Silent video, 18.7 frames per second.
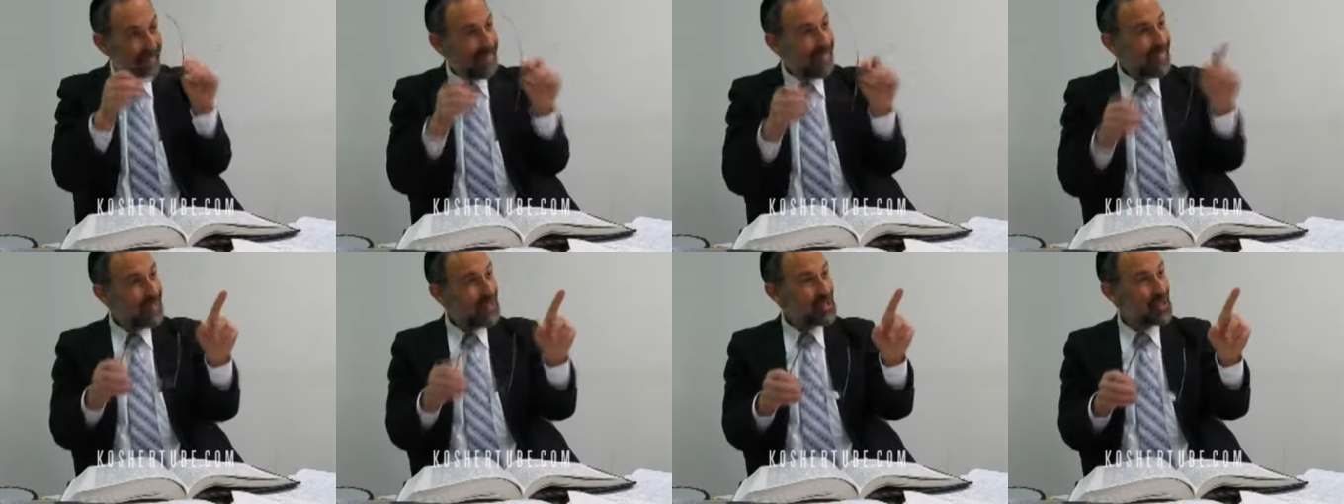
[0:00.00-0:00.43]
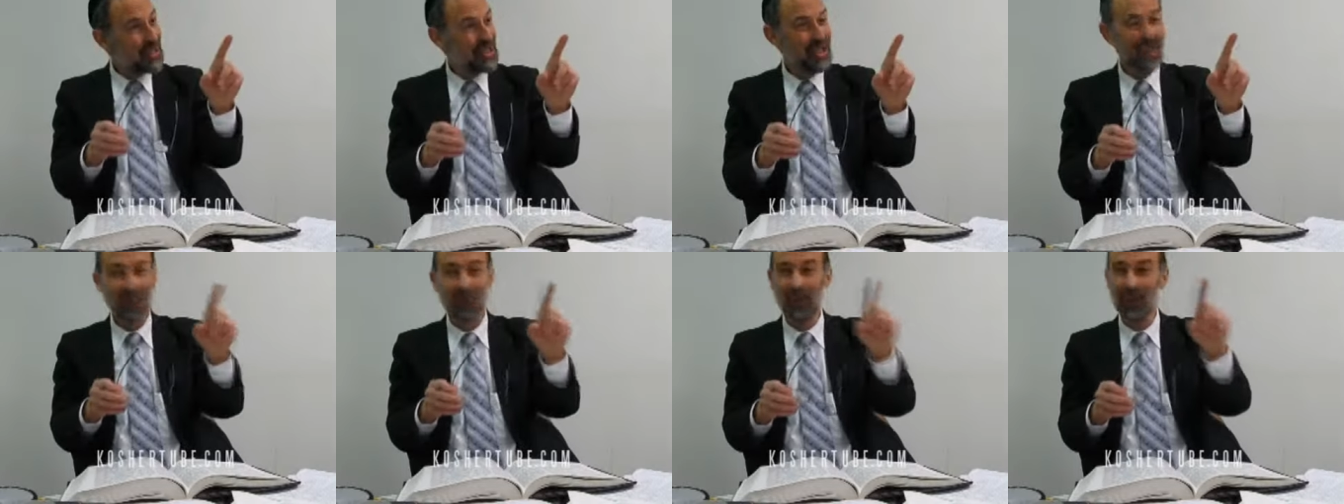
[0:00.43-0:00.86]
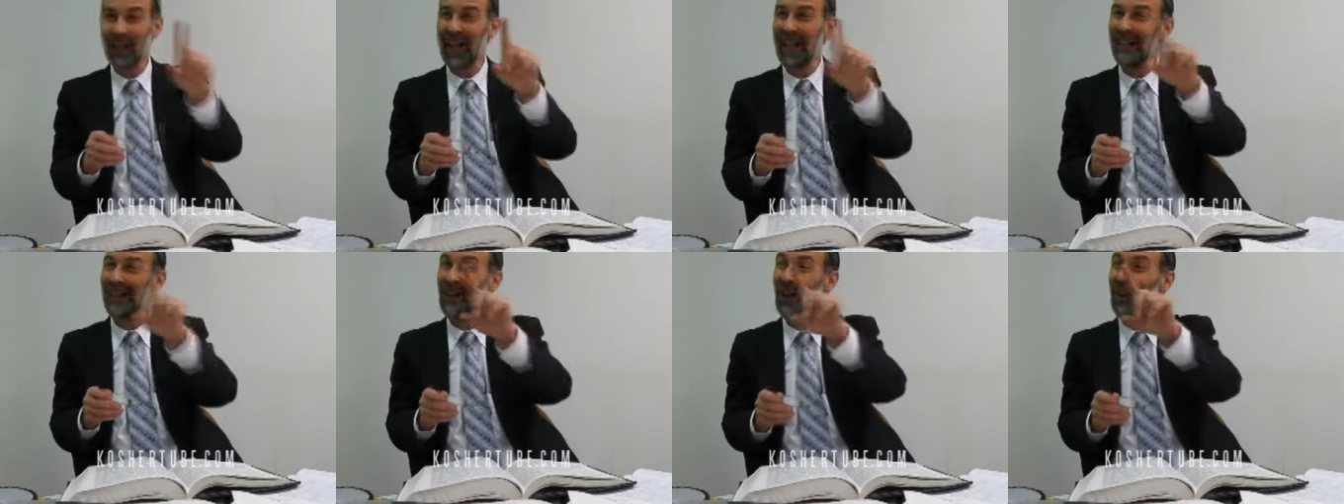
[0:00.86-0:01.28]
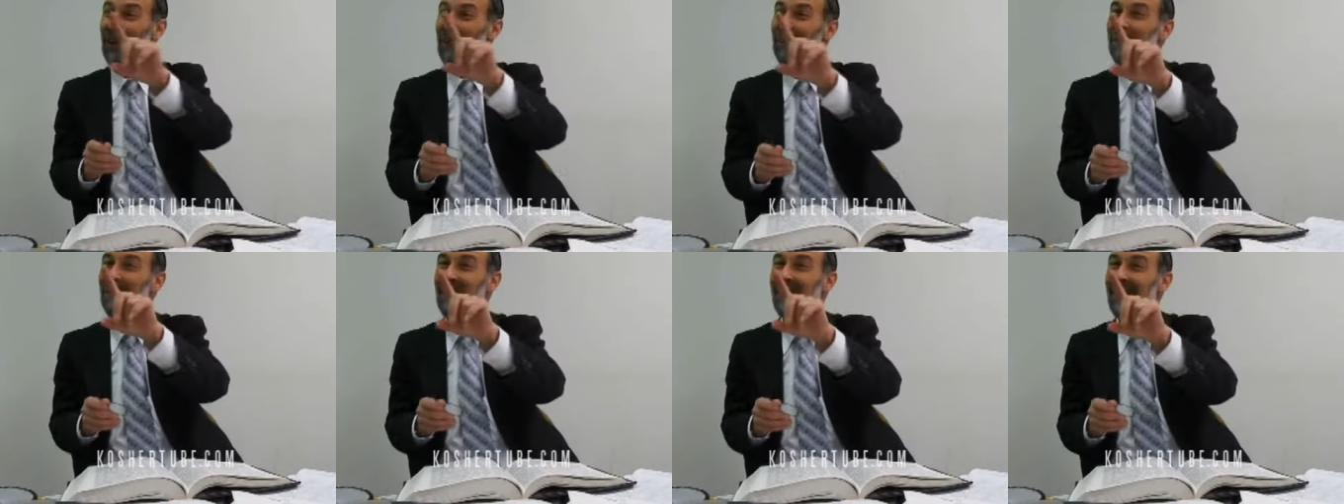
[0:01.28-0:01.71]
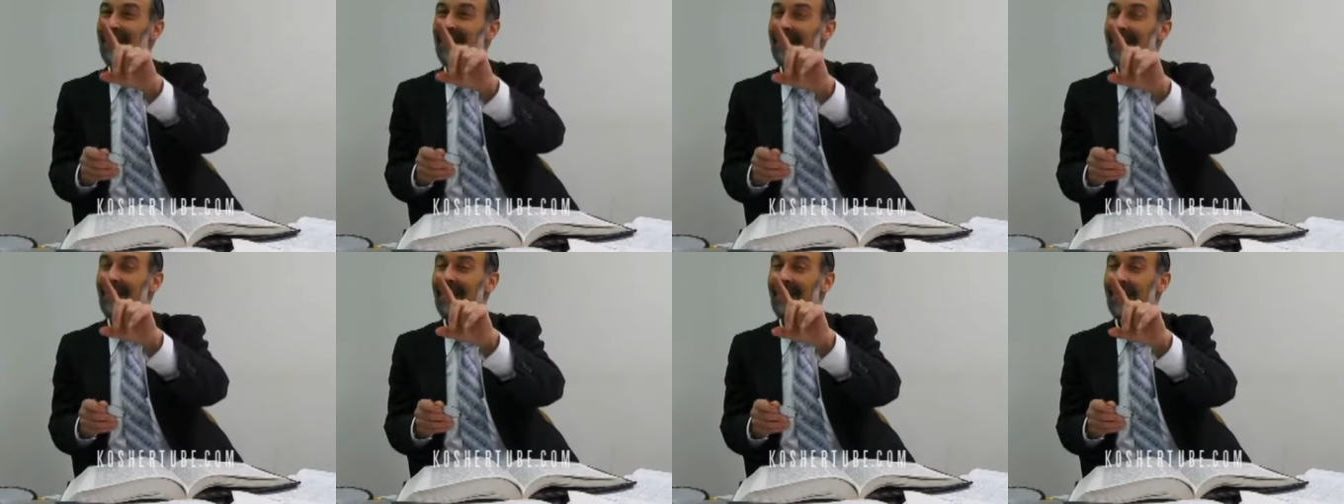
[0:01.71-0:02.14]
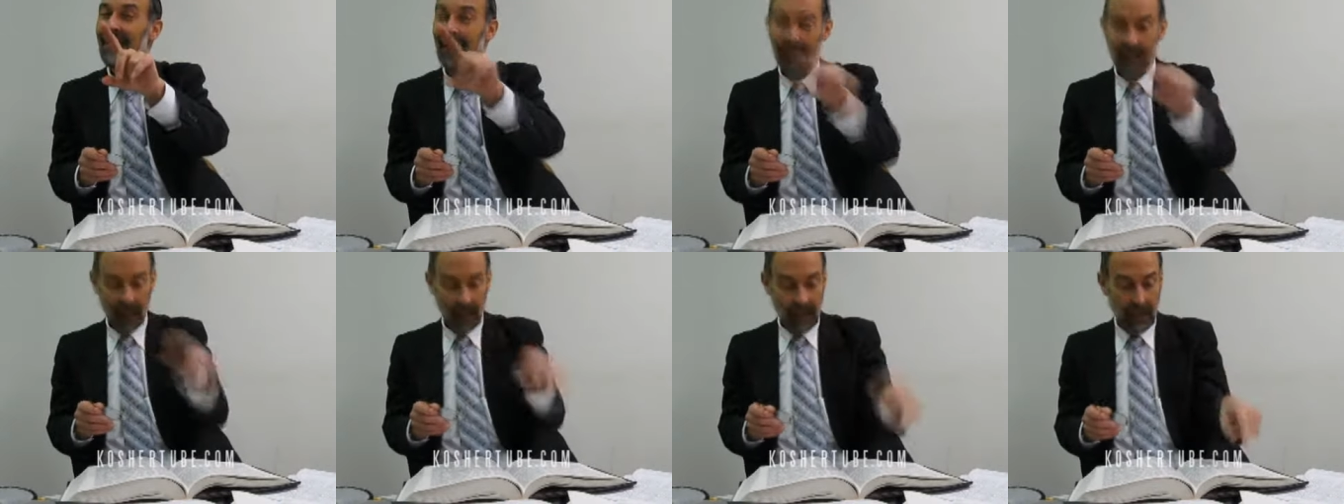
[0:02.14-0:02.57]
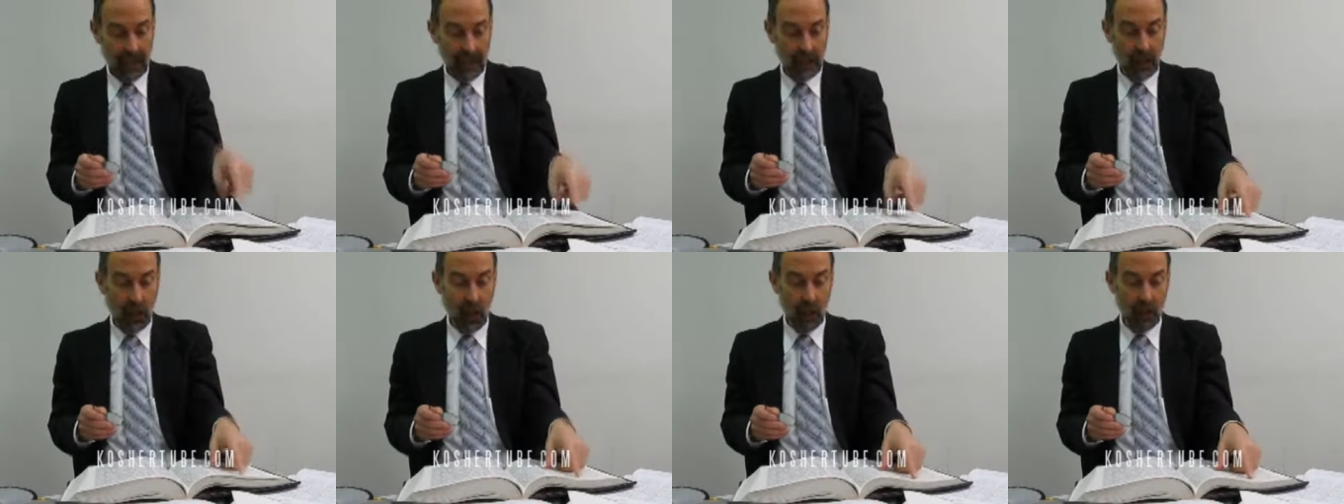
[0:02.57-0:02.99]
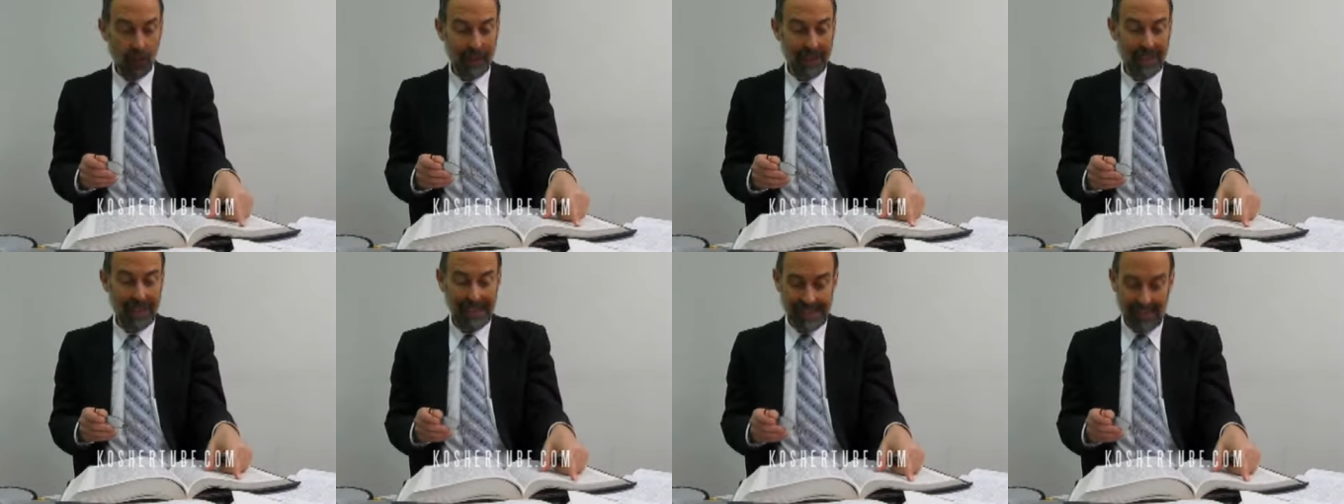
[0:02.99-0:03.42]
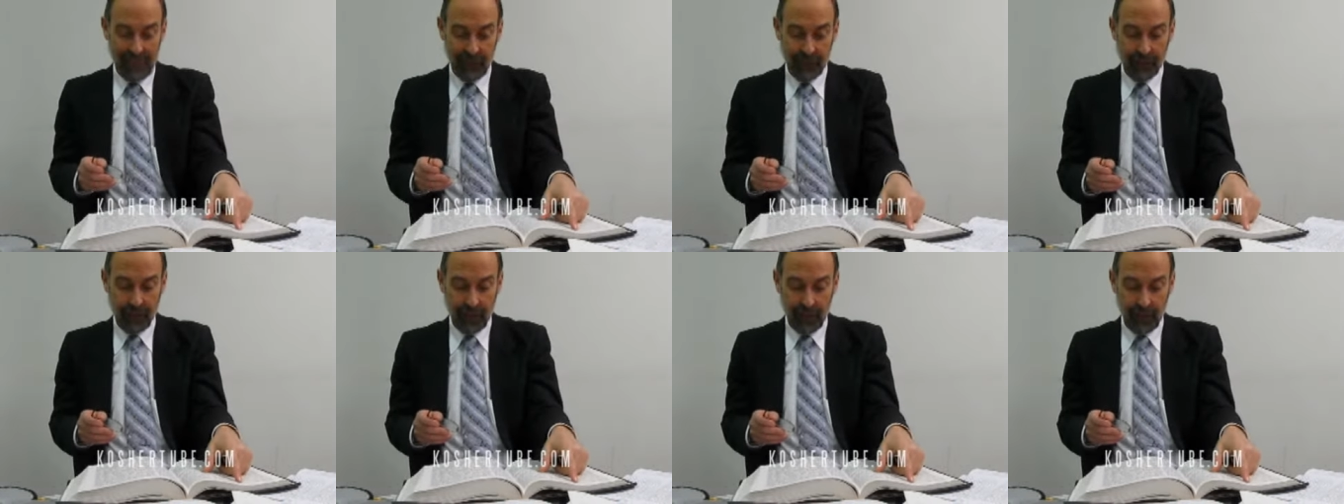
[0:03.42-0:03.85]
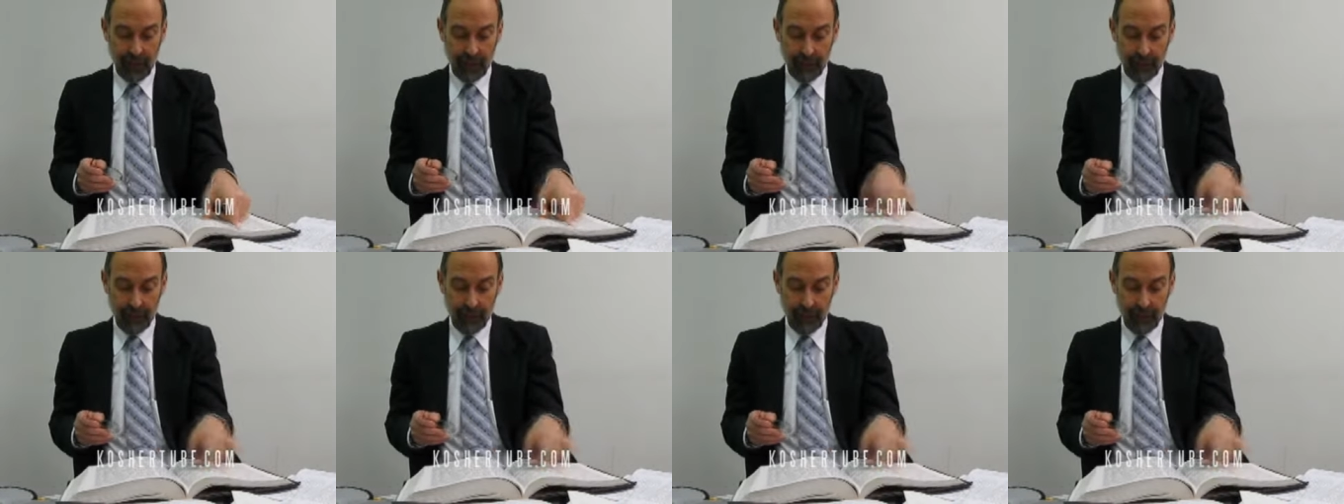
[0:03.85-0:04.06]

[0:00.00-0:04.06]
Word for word: Interesting, the word chalom. Chalom in the Sefer,